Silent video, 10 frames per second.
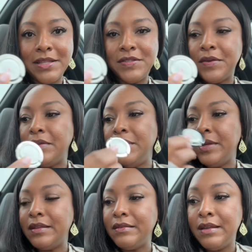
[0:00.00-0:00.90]
so you
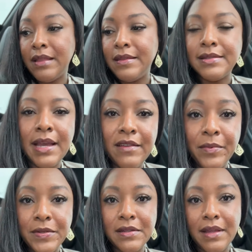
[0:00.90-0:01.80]
could get this kind of
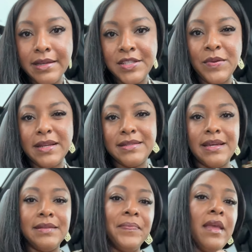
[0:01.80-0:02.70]
personalized to an extent.